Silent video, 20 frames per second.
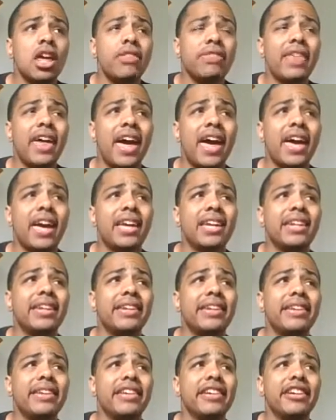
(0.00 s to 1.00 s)
that
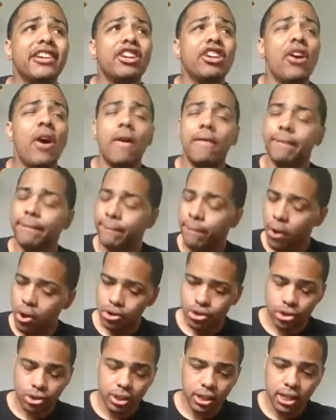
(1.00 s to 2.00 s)

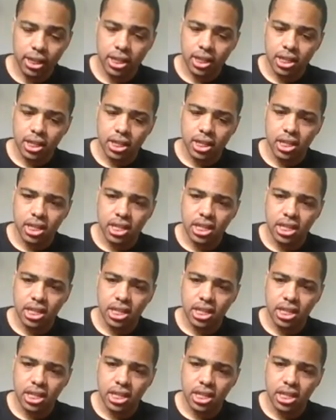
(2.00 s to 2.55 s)
unfortunately